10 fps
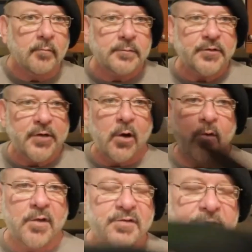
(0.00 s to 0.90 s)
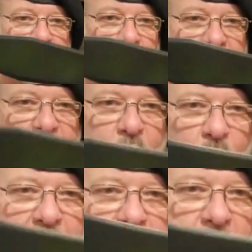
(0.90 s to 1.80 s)
So it's a
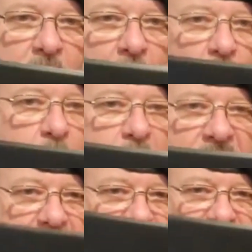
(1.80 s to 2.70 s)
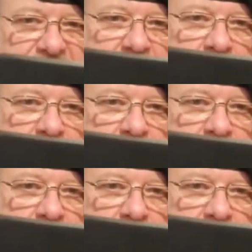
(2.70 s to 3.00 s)
great home defense